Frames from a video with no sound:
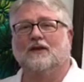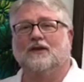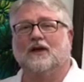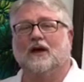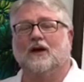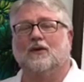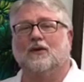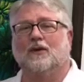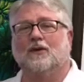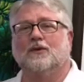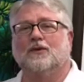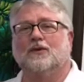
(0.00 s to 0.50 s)

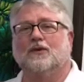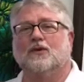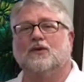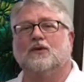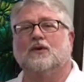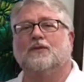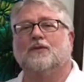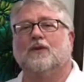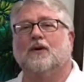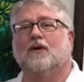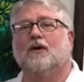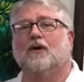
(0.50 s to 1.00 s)
thought we would
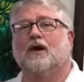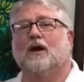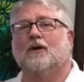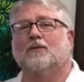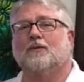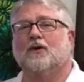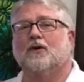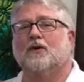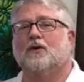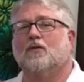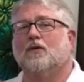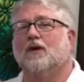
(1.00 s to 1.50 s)
do a
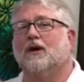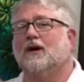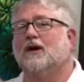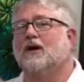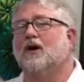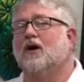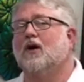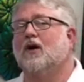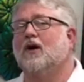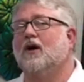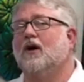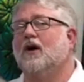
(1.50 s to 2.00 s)
program real quick
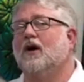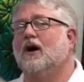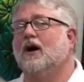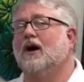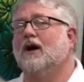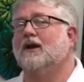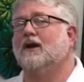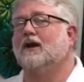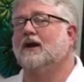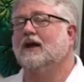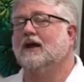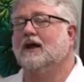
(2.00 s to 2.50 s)

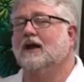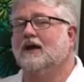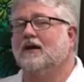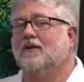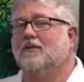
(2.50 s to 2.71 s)
on